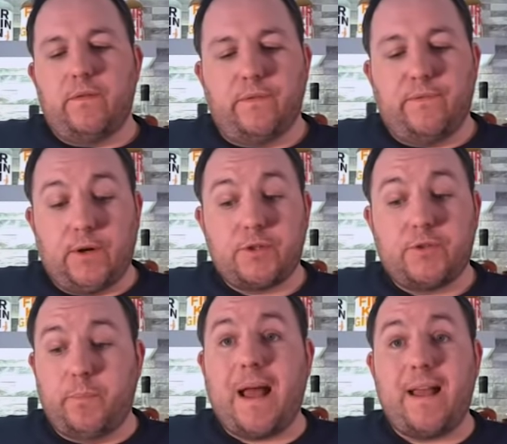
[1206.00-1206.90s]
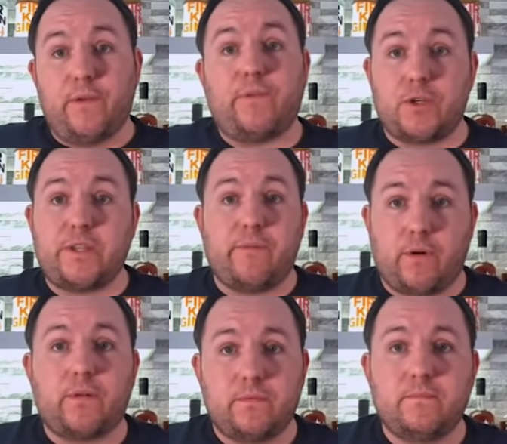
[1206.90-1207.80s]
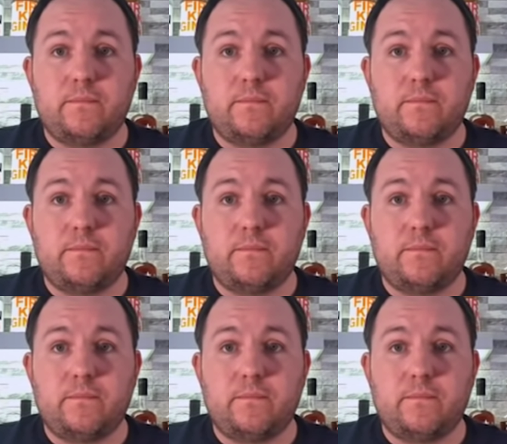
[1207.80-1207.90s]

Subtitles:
The first ever